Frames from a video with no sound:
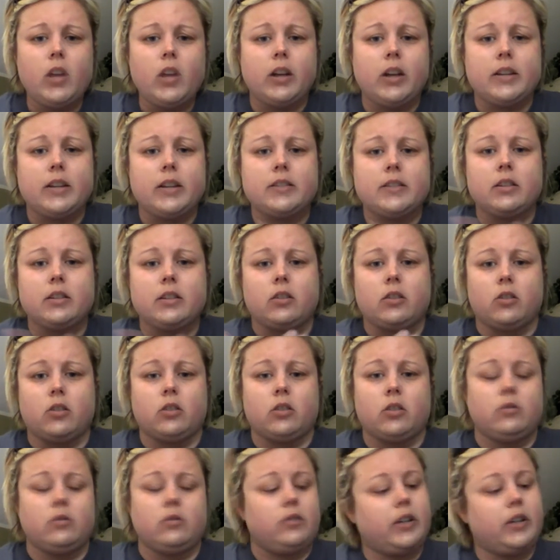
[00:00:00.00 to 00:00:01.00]

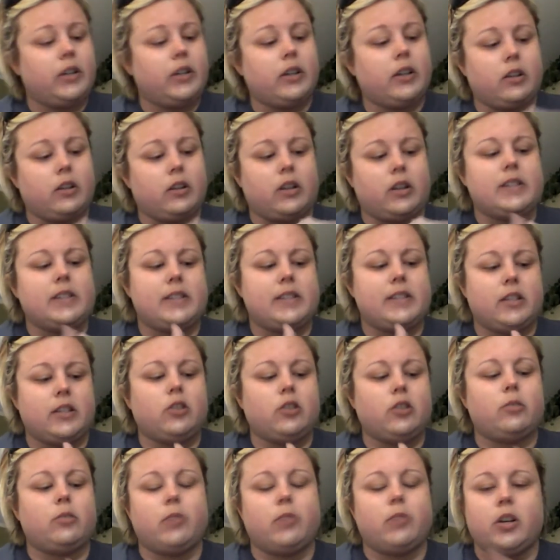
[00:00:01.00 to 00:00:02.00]

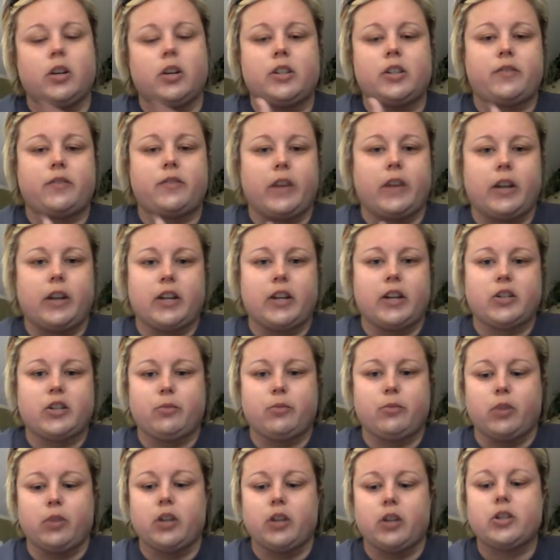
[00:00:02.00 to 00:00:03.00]
Concealer brush,
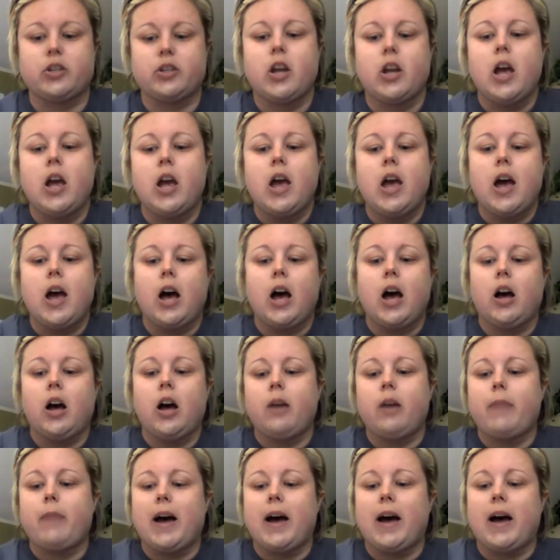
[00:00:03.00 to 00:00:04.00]
foundation brush.
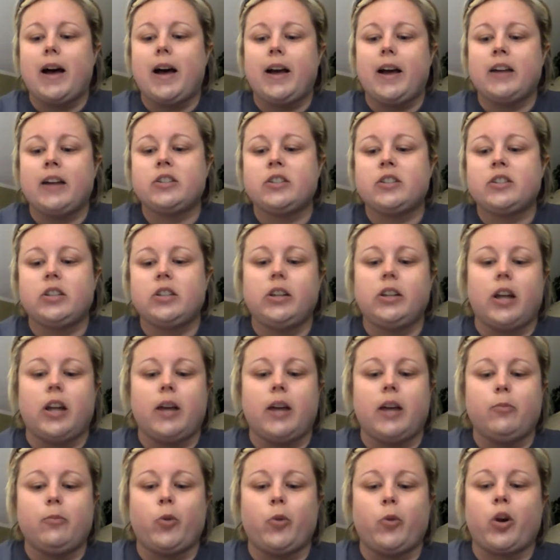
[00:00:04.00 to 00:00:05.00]
I actually
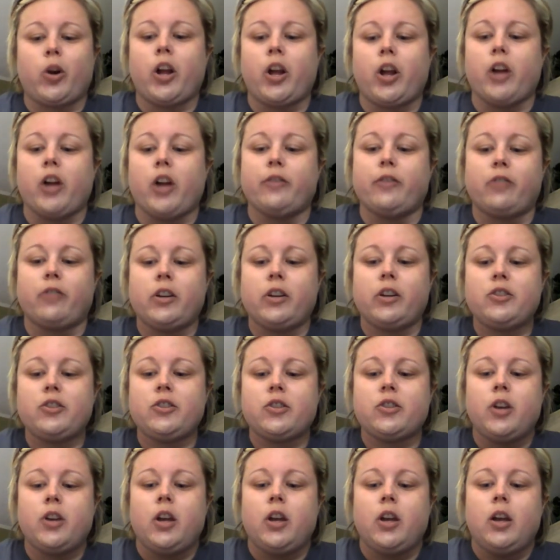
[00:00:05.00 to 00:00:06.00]
like more
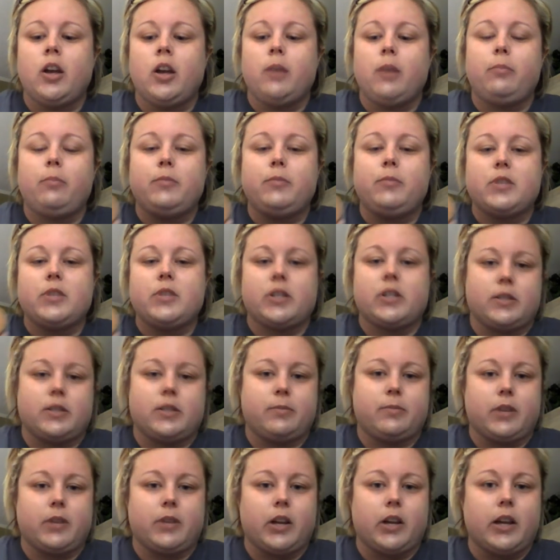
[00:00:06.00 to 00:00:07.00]
coverage
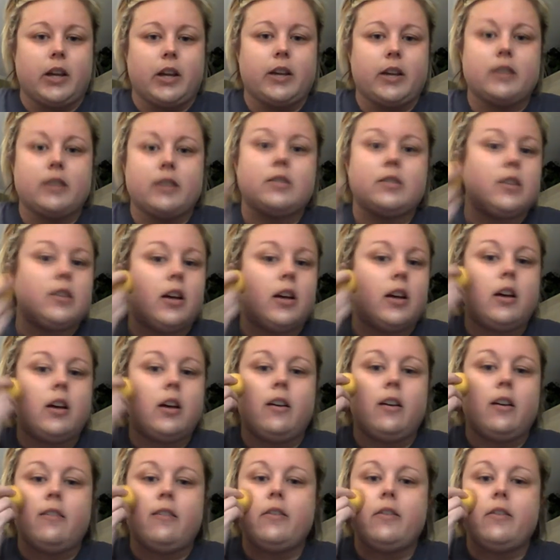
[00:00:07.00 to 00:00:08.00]
just because
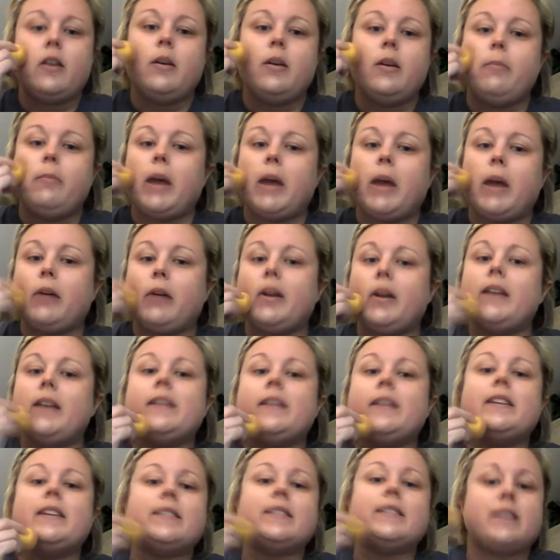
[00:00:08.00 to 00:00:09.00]
of my
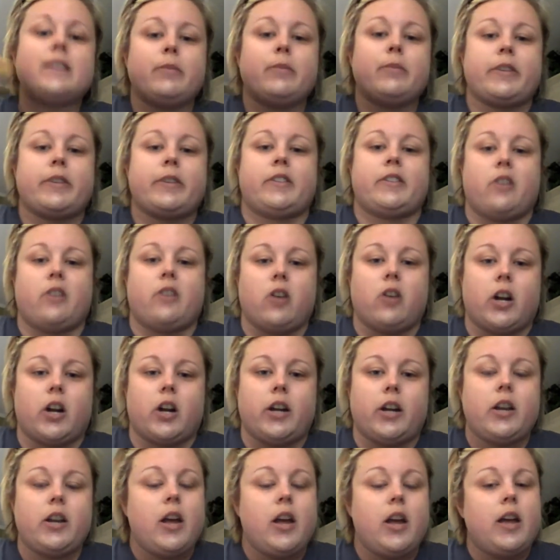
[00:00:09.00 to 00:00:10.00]
redness and my
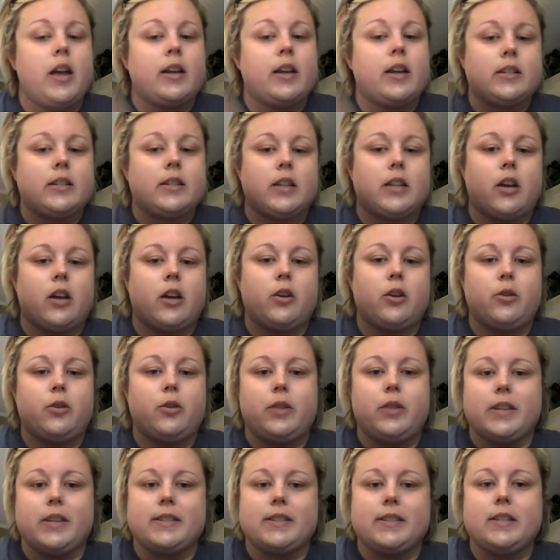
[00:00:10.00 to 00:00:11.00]
scarring.
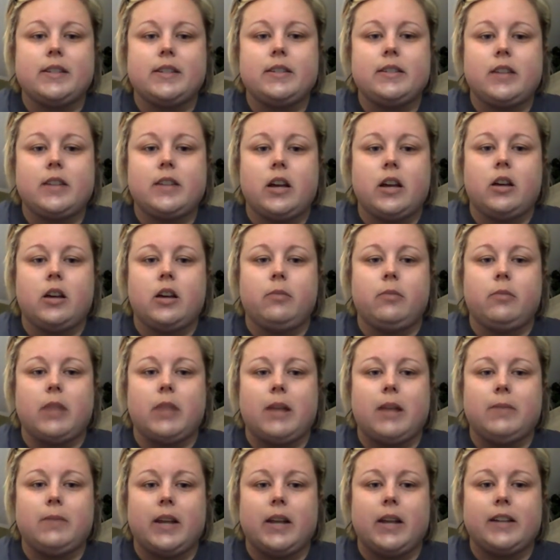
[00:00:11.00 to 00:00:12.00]
So this is
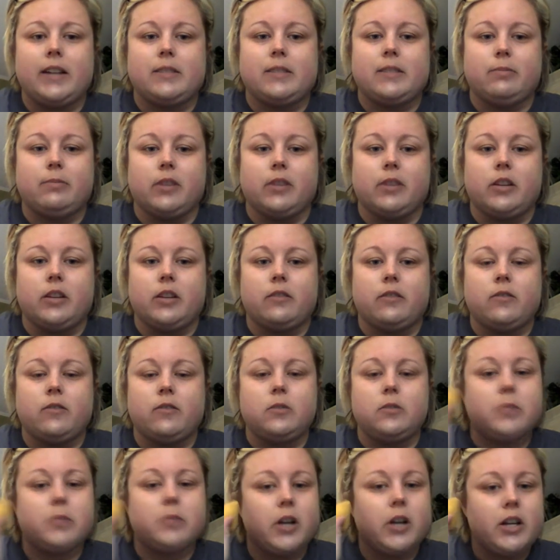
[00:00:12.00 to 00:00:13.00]
Limelight's
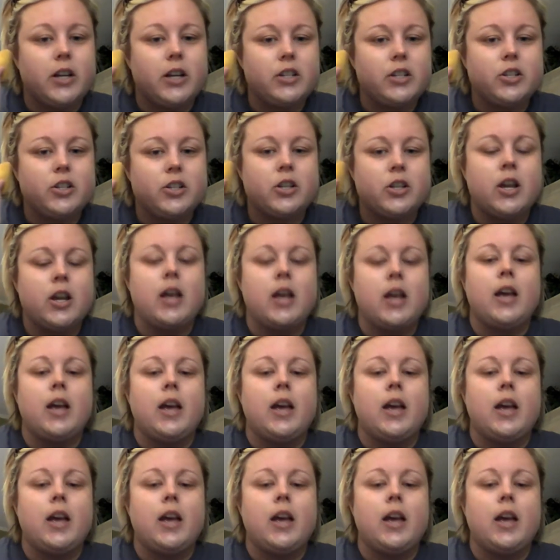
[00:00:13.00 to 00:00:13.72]
Blenderful brush,